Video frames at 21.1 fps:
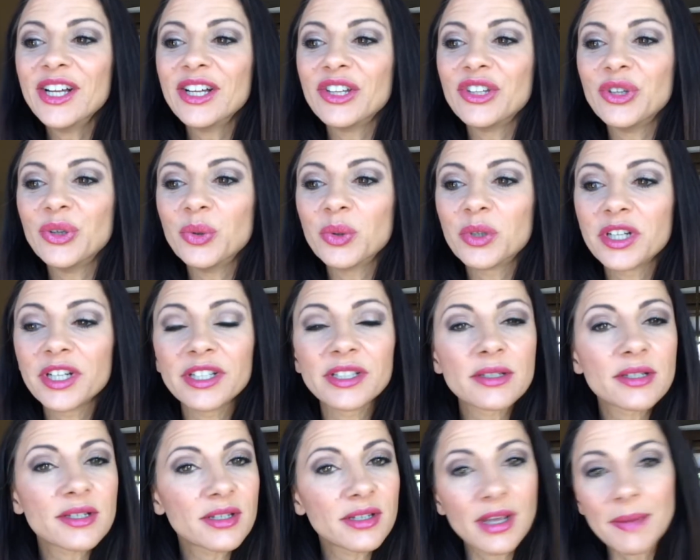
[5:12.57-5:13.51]
You can
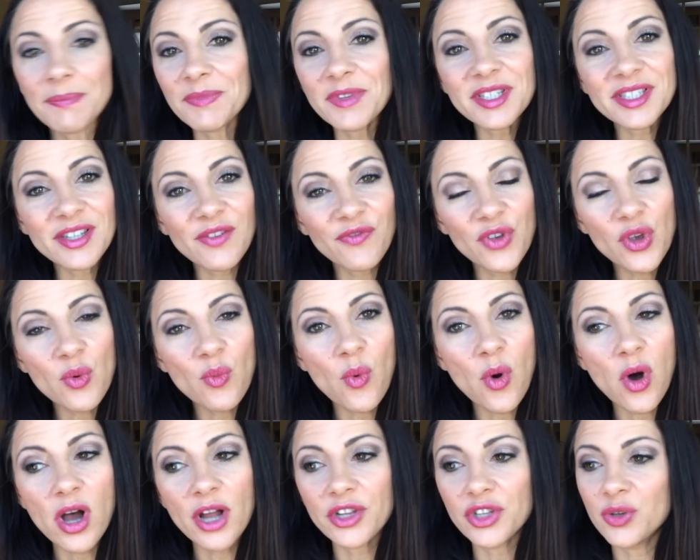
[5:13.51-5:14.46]
skip this if you
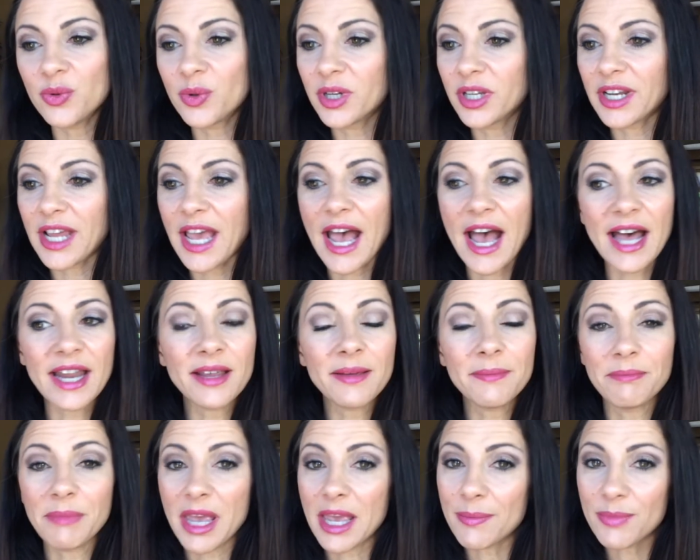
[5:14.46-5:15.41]
want. You can add
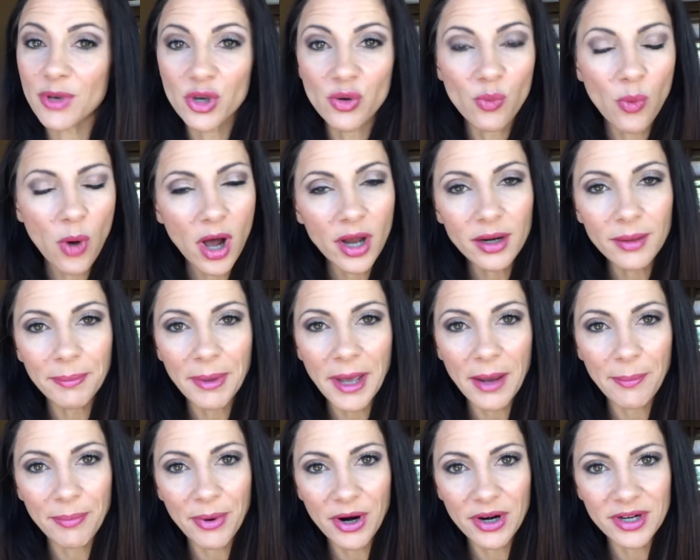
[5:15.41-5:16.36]
it. Maybe you want
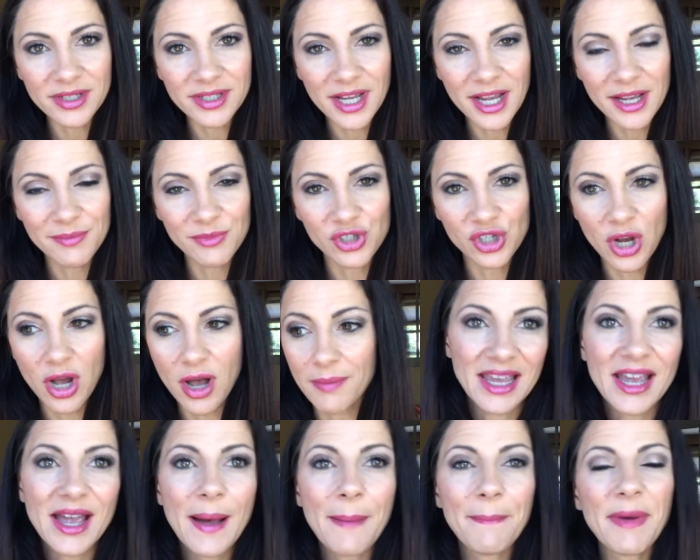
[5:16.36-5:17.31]
a part-time
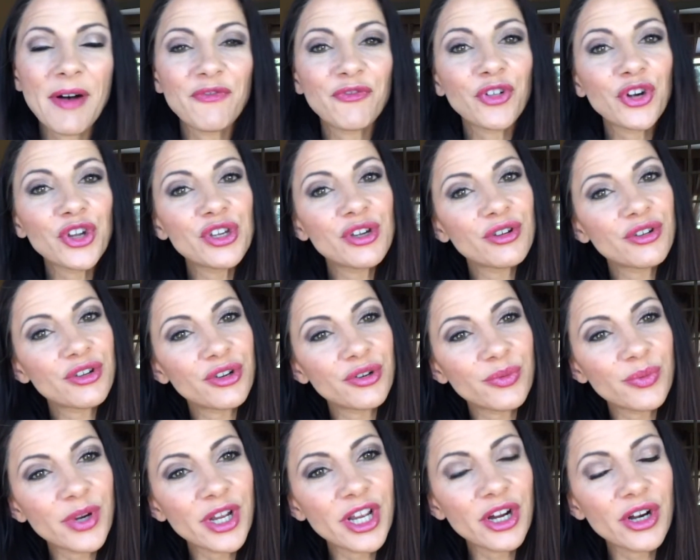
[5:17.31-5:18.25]
job. But for your
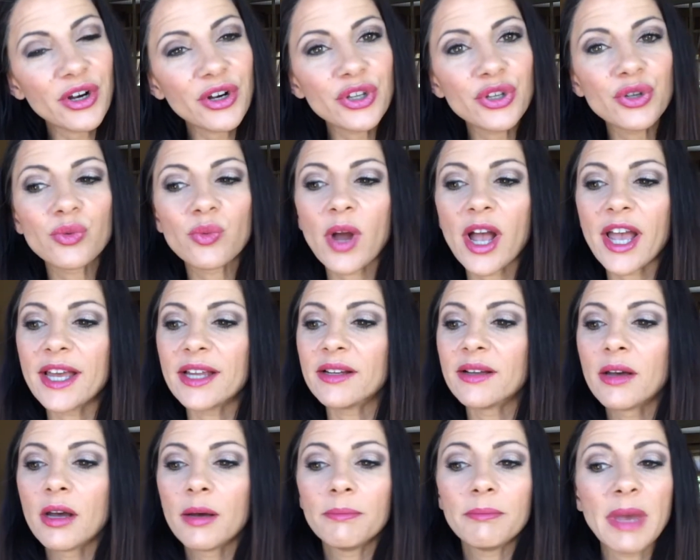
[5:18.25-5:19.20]
career, you write,
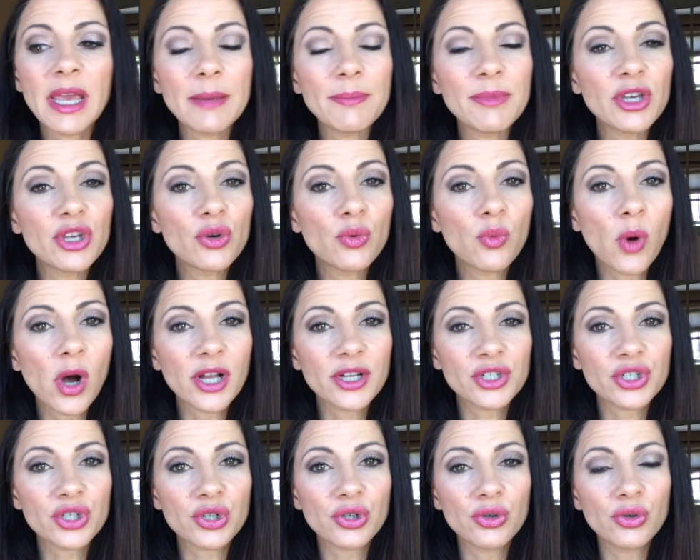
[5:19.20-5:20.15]
maybe you
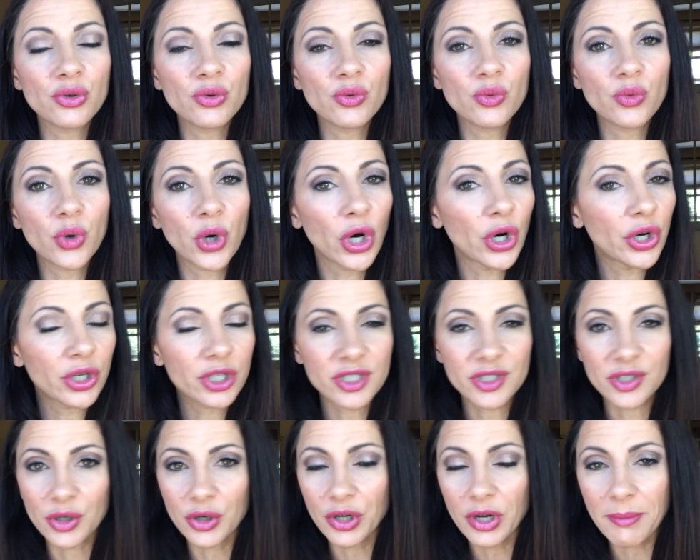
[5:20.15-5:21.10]
want to earn a
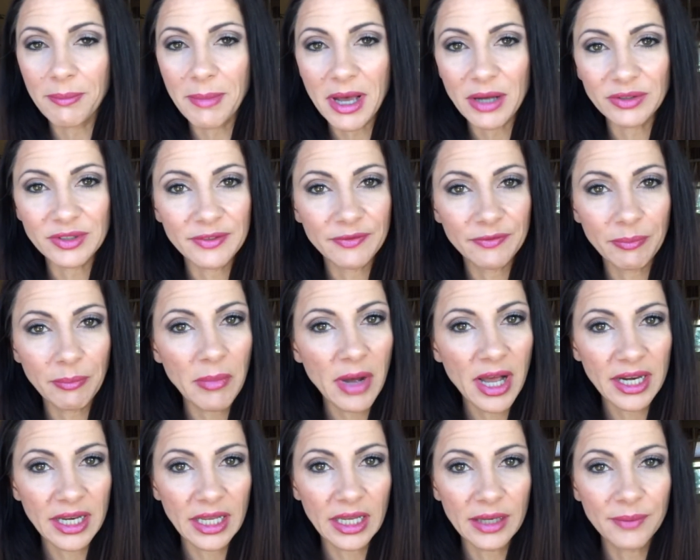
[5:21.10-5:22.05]
certain amount of
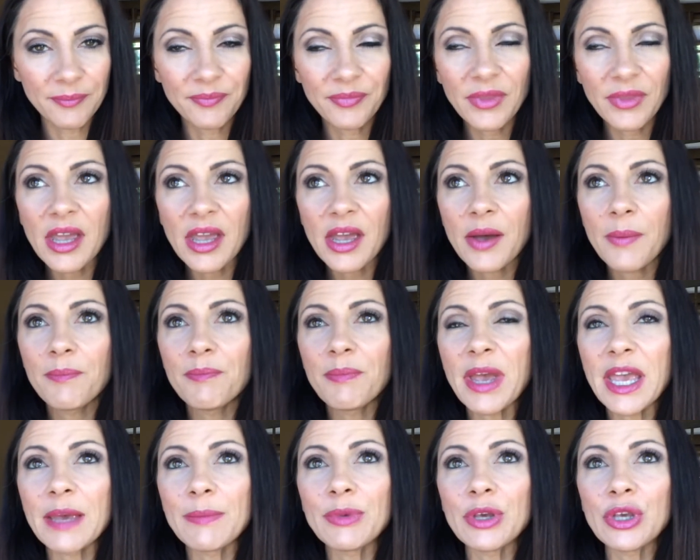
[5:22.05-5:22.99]
money.
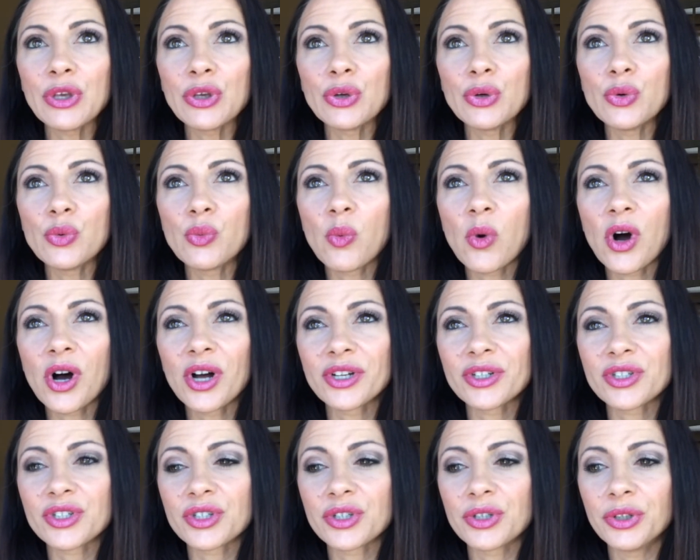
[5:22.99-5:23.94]
Maybe you
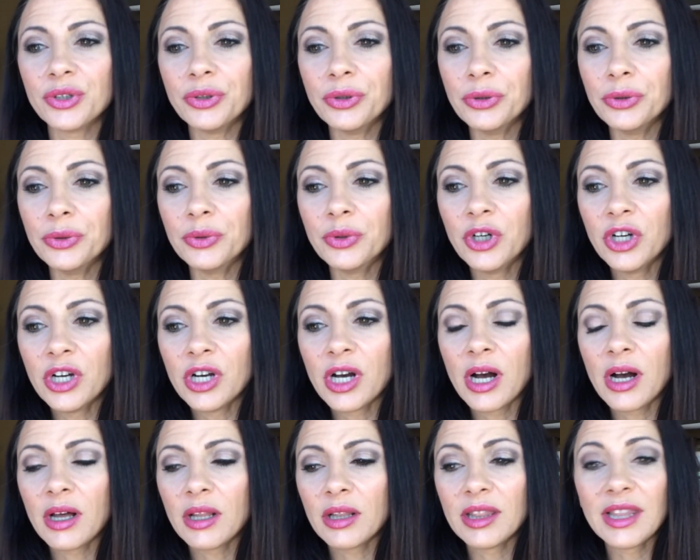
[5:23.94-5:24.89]
want to
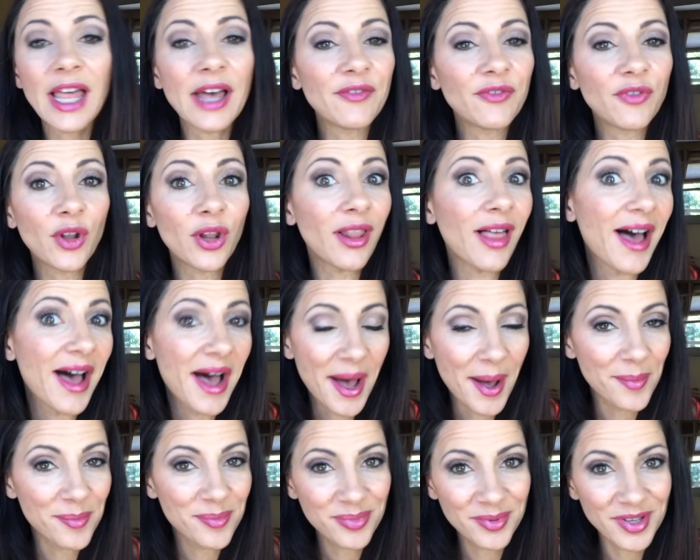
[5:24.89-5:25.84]
level
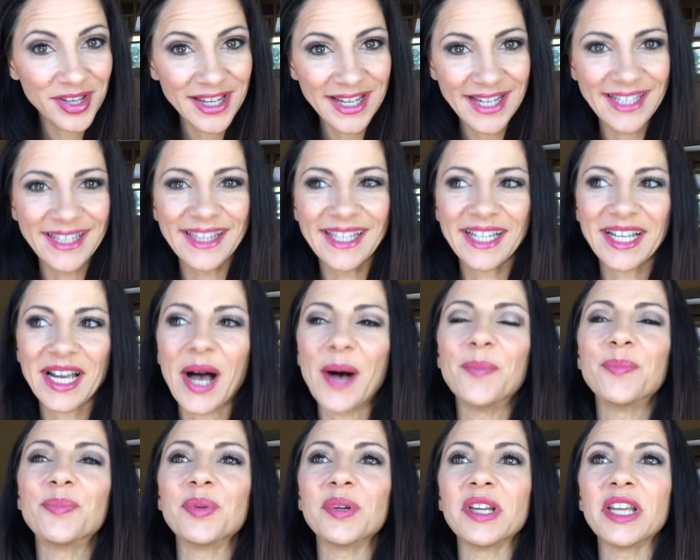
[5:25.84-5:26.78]
up in the
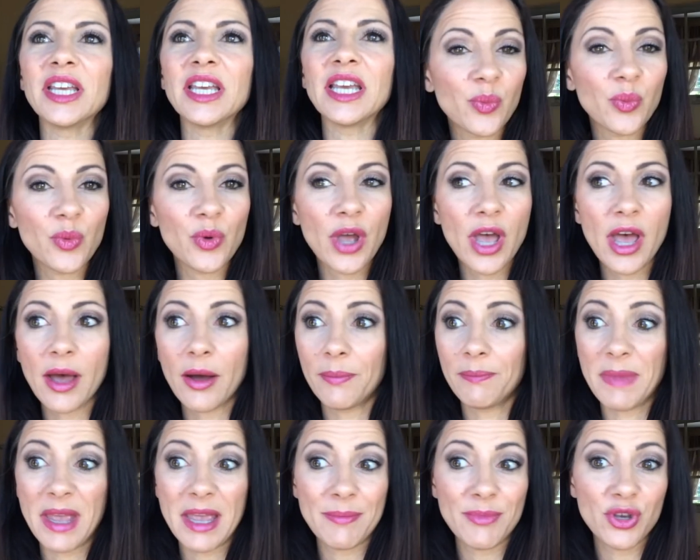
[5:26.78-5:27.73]
company.
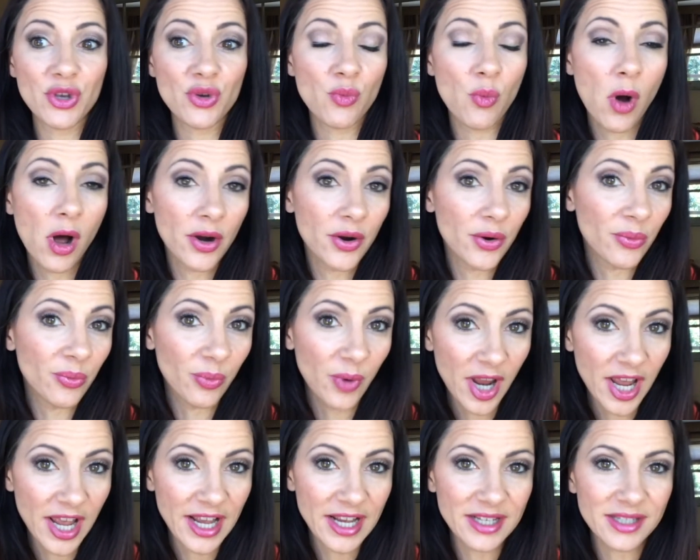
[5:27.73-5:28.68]
Maybe you want a
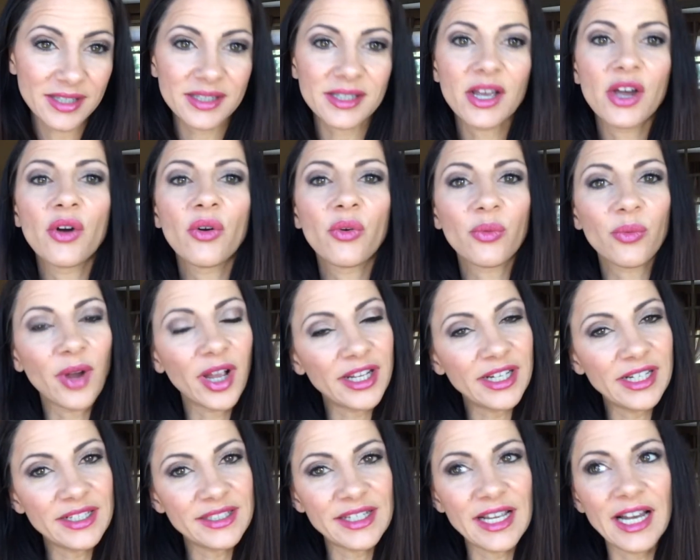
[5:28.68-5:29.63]
raise.
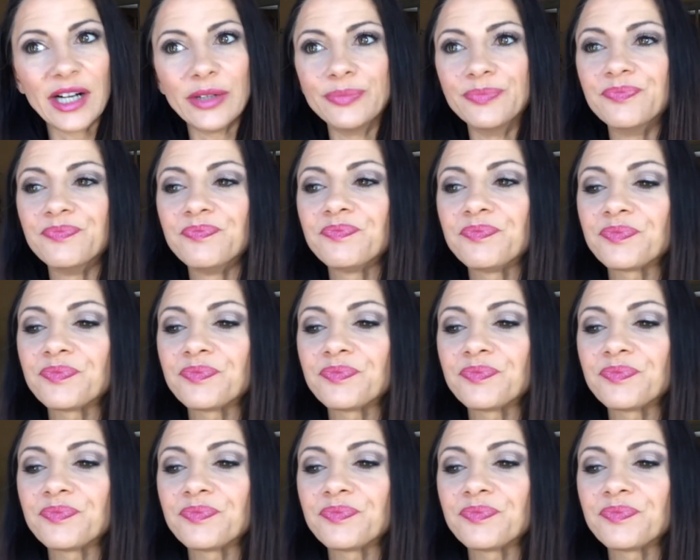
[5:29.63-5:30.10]
Write it down.